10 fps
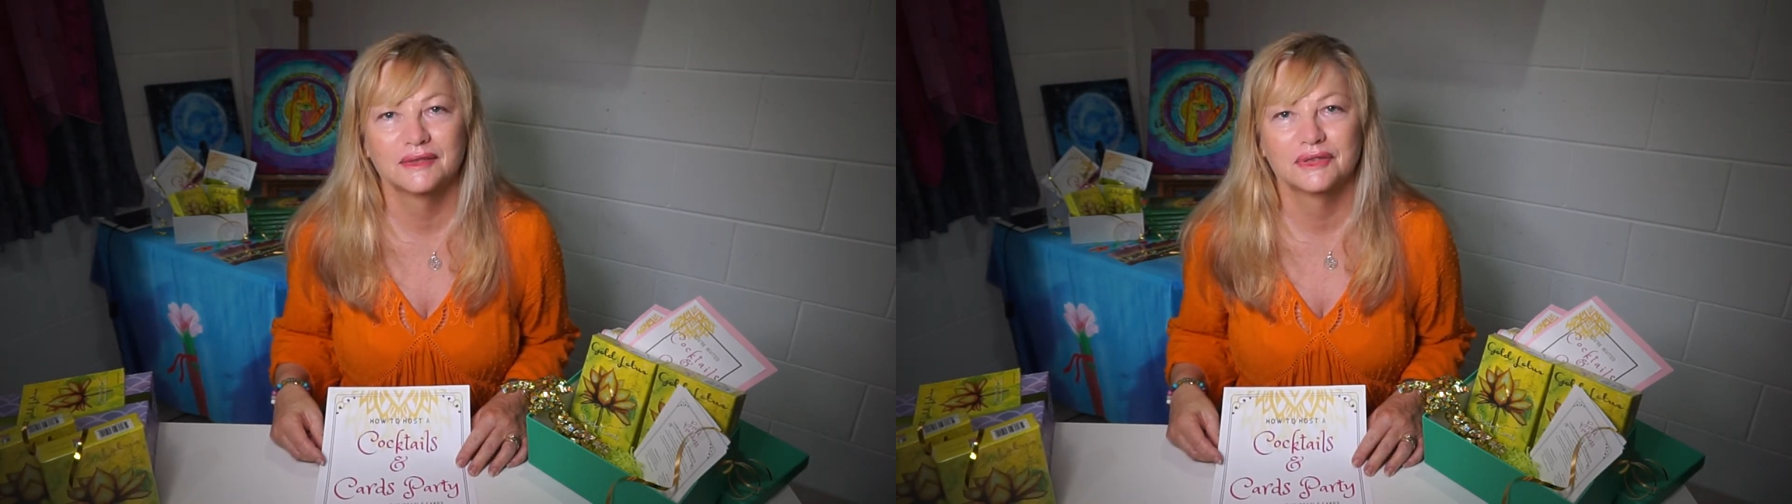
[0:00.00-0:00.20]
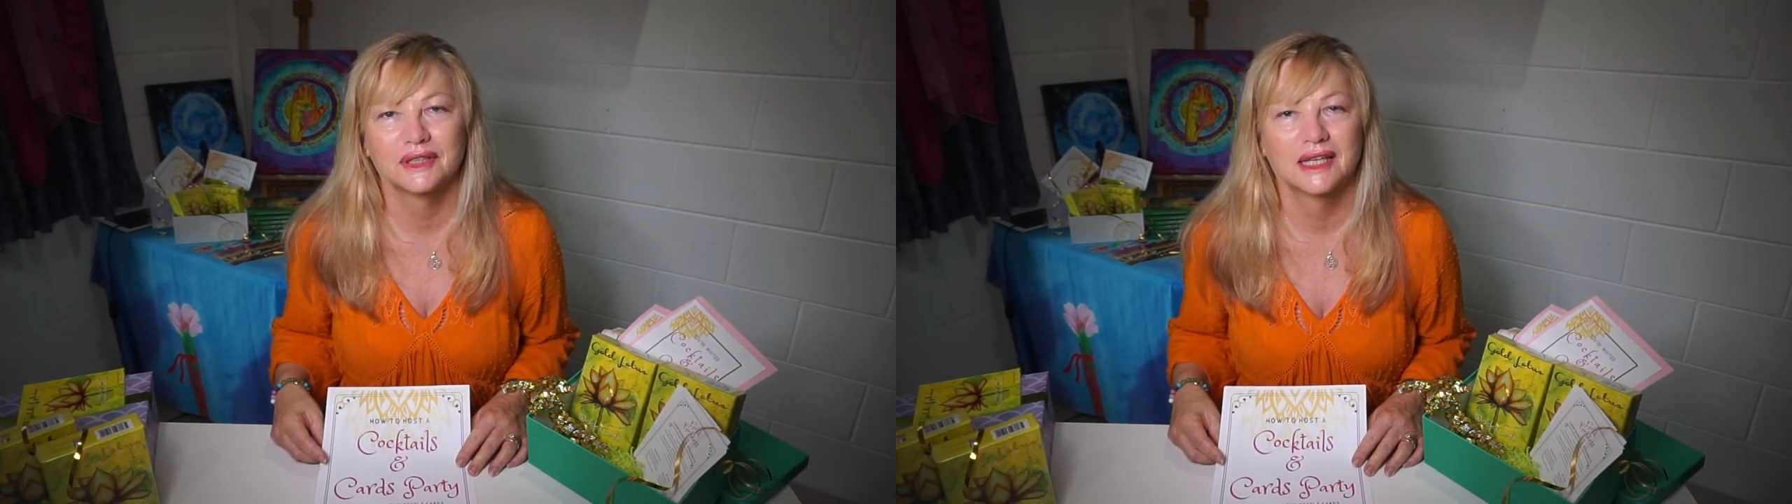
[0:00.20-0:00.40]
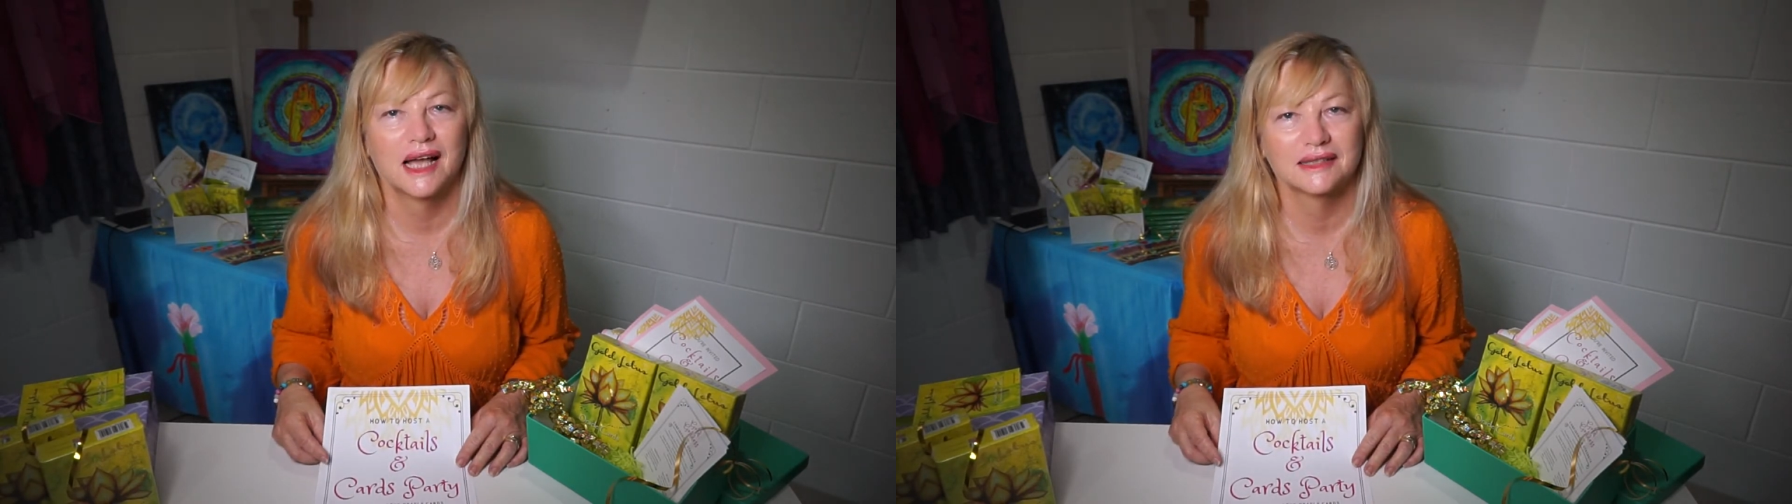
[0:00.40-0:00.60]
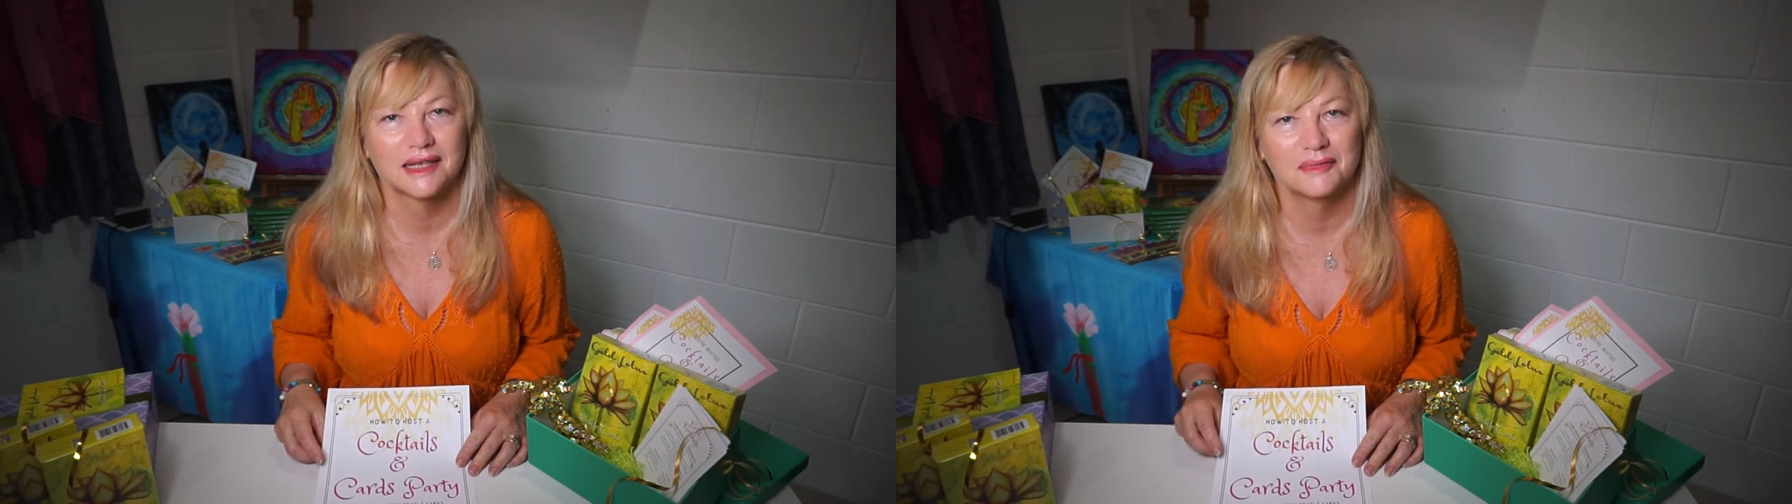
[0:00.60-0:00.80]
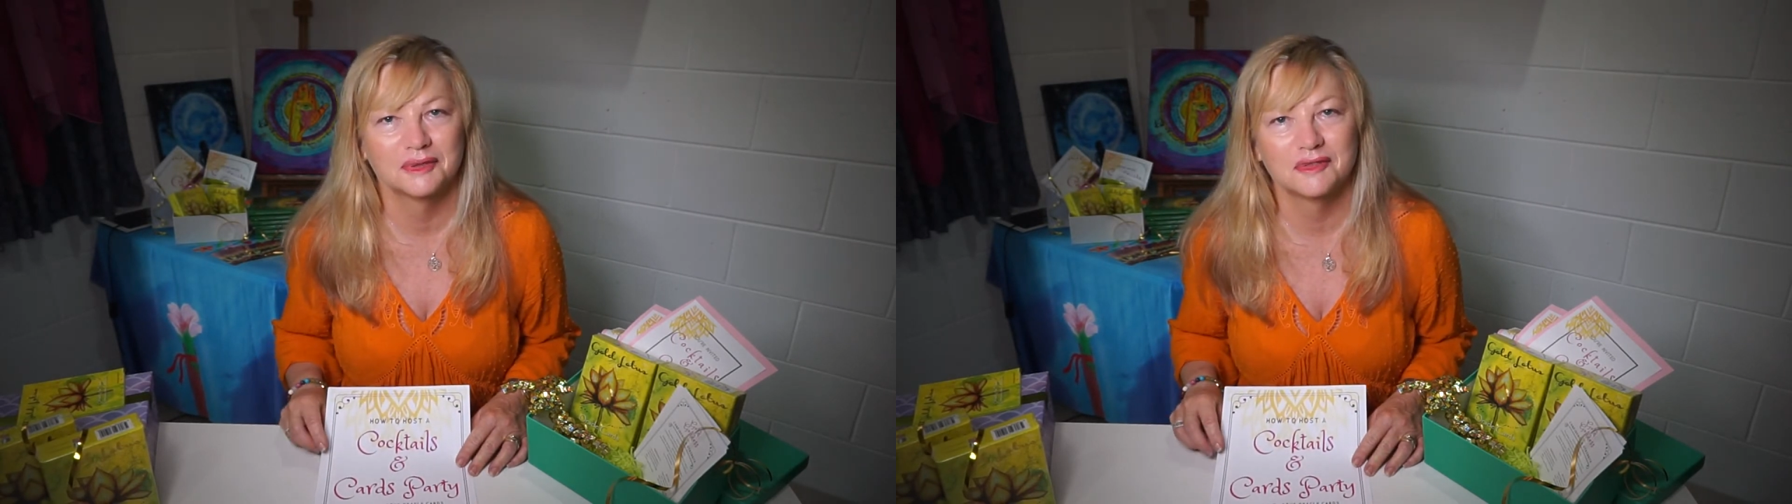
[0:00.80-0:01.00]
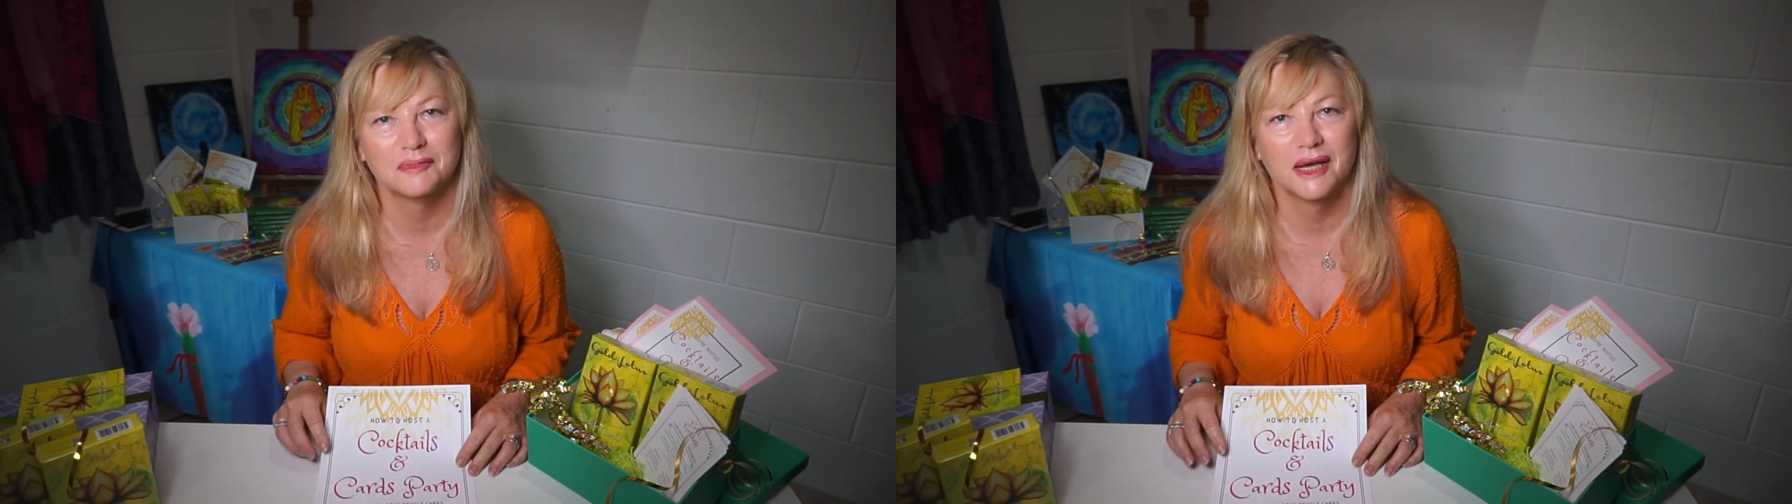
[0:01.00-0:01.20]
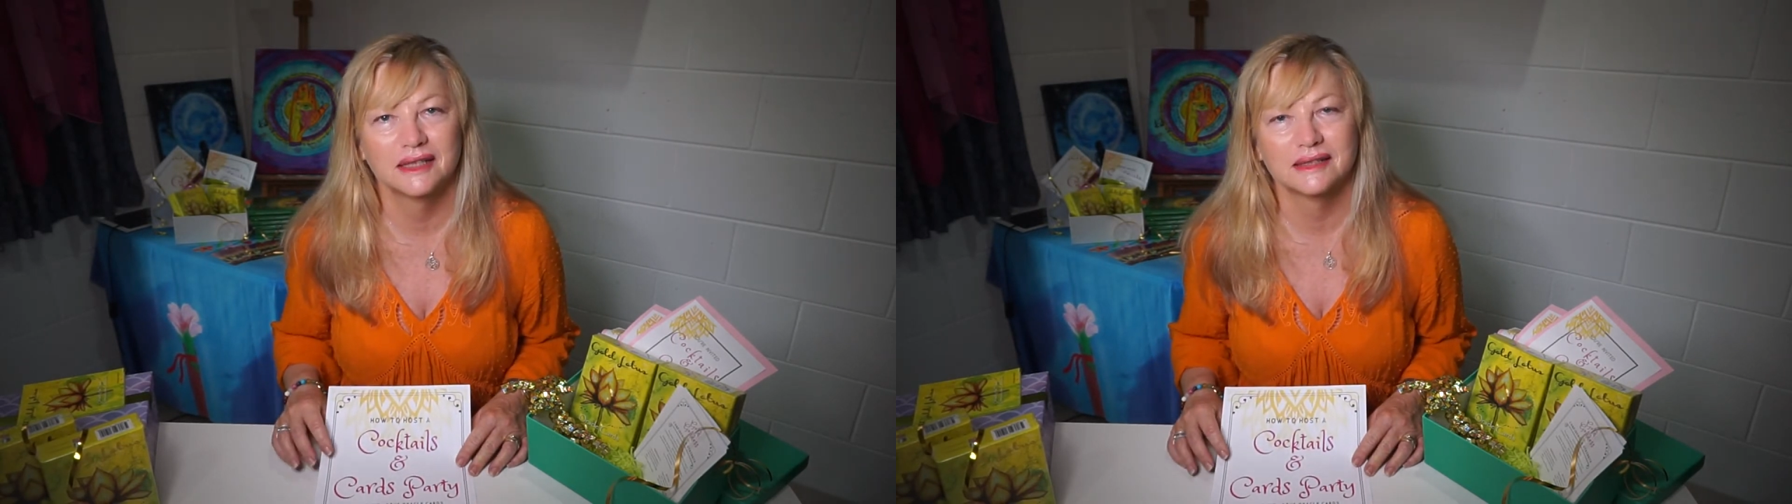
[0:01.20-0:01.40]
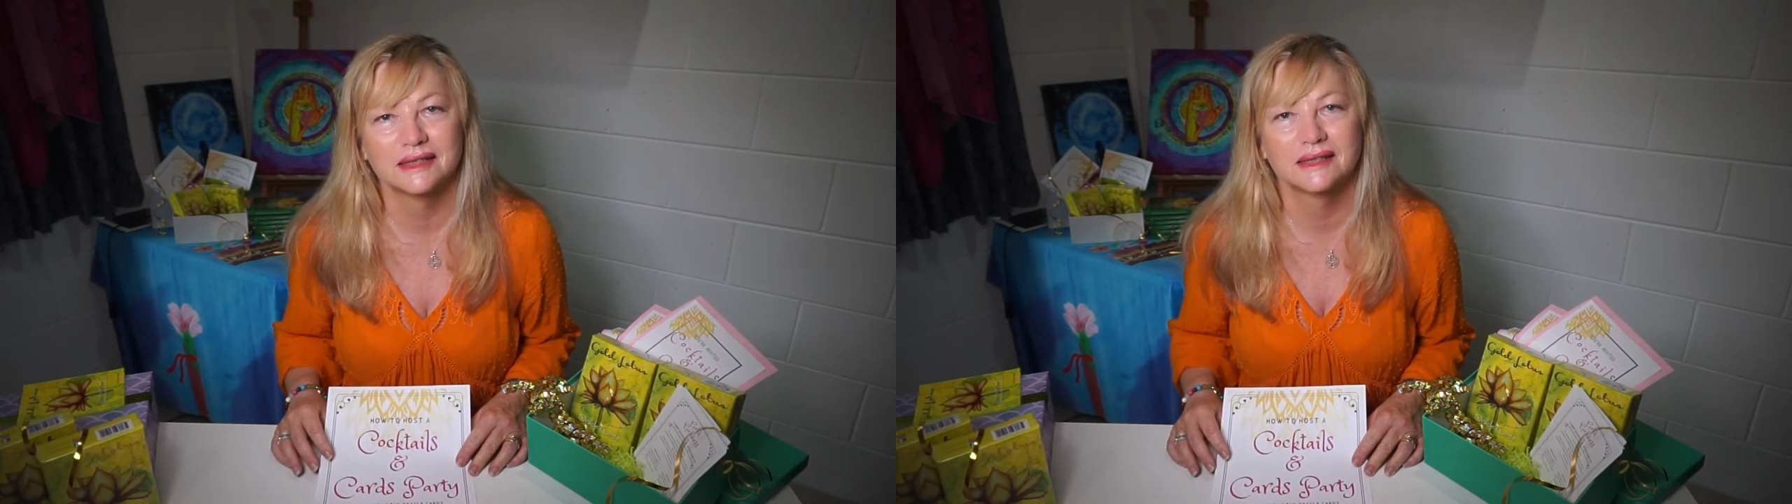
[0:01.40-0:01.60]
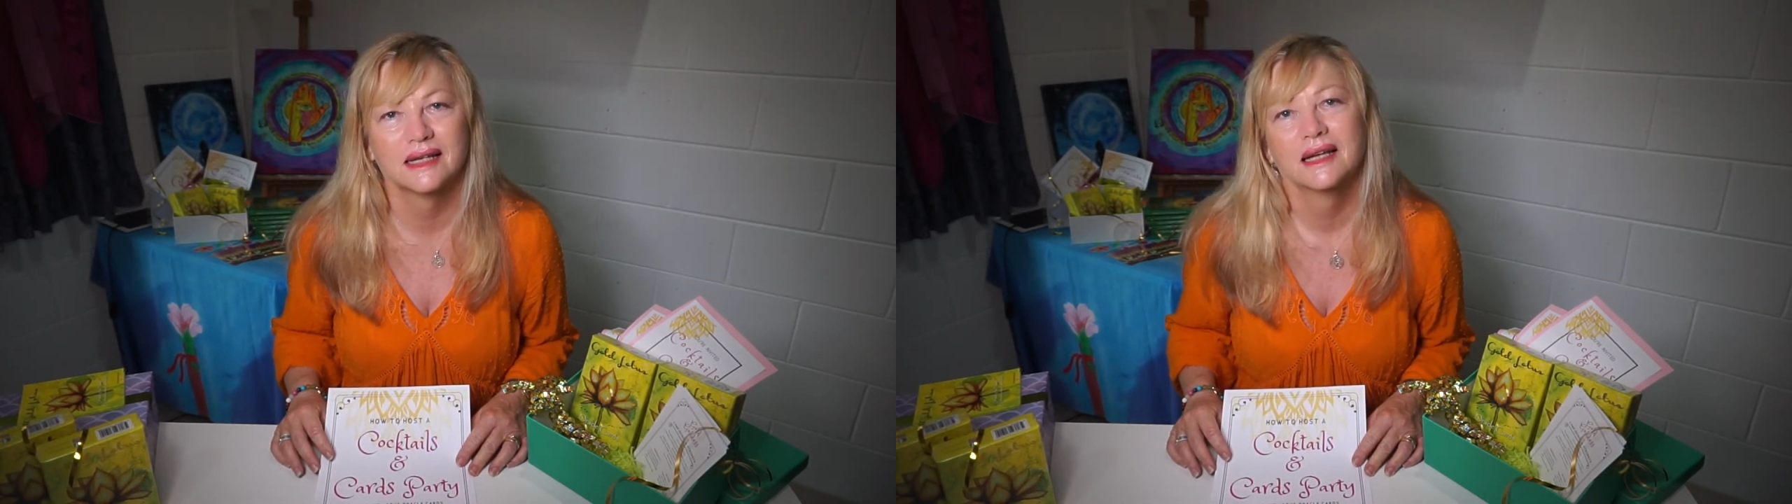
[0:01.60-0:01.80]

for the last couple of months